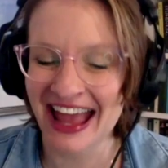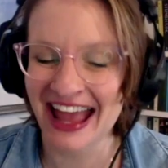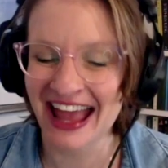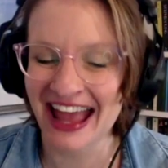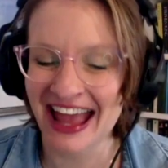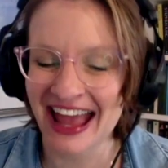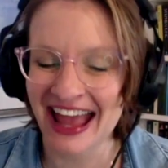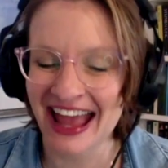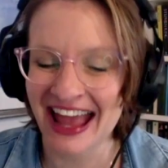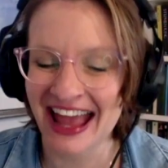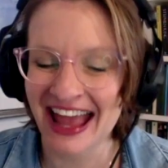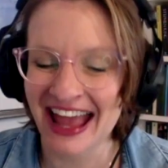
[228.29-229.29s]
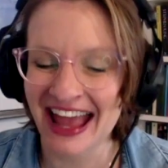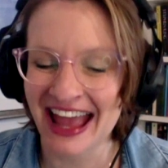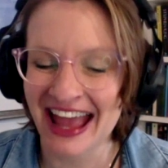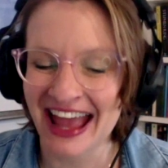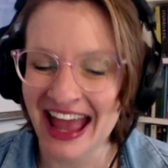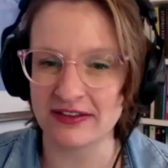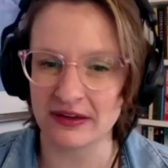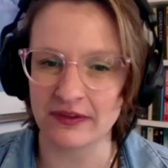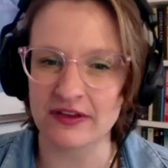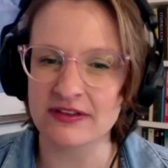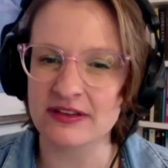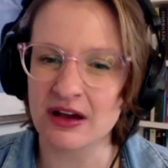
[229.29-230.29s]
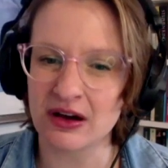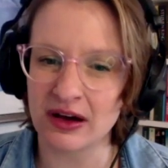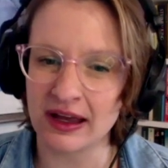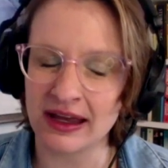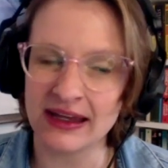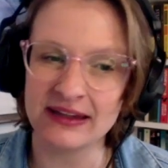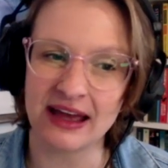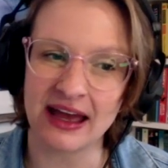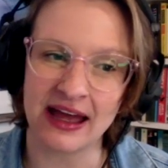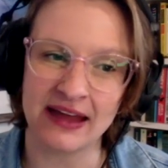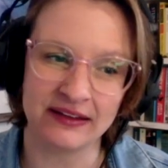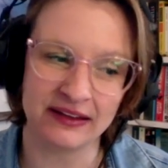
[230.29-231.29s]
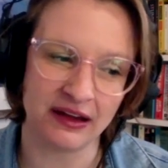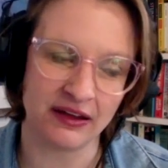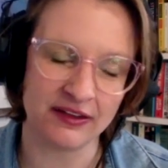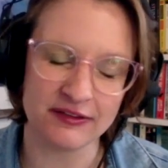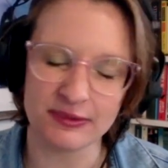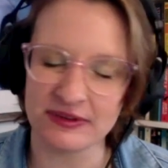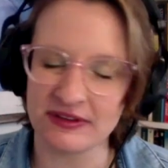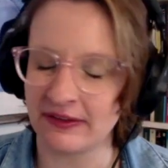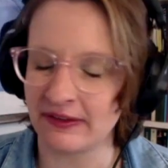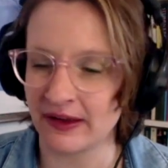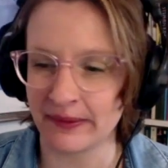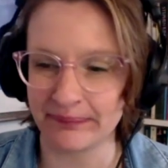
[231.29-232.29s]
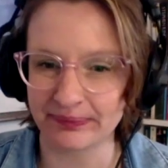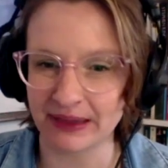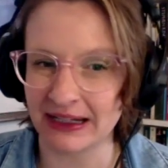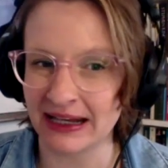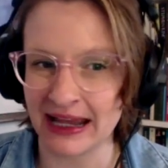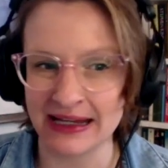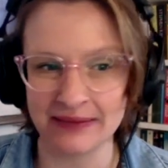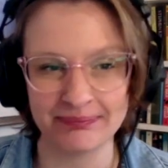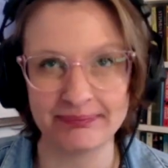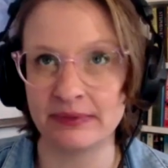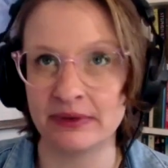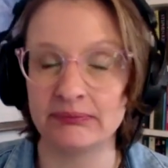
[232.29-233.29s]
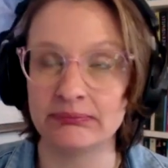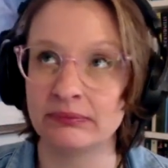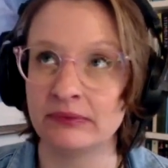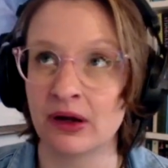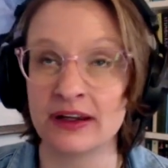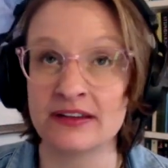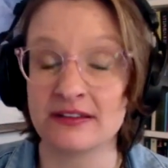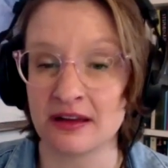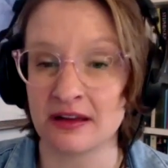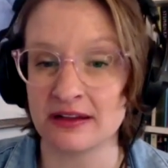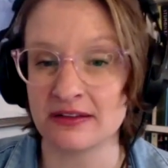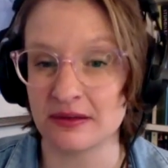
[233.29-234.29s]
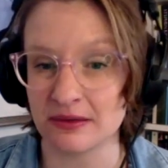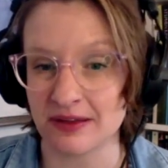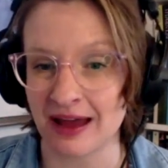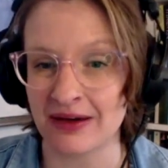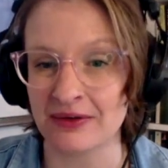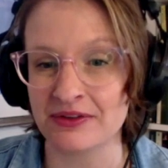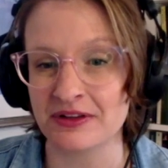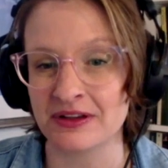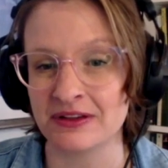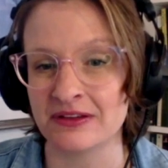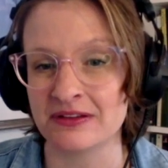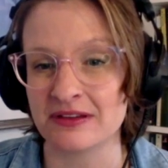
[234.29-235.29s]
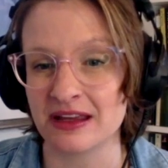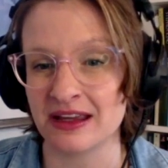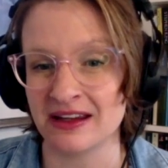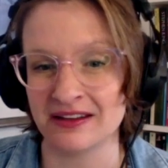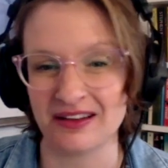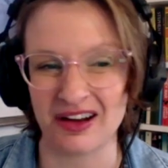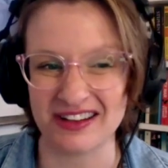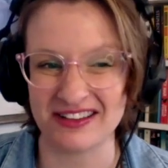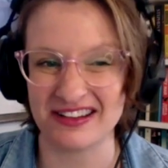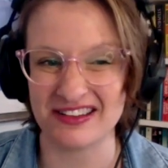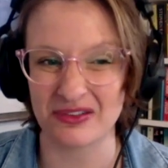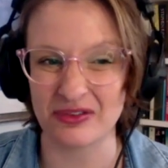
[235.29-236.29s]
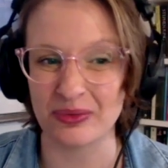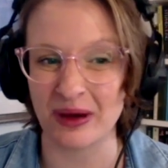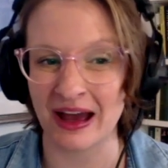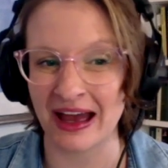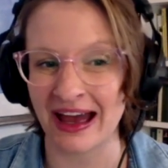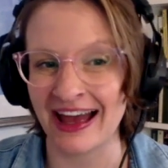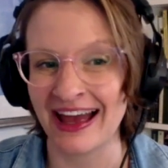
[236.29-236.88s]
it was still, I was writing on the side, and, this was in the late 90s, early 2000s in IT software.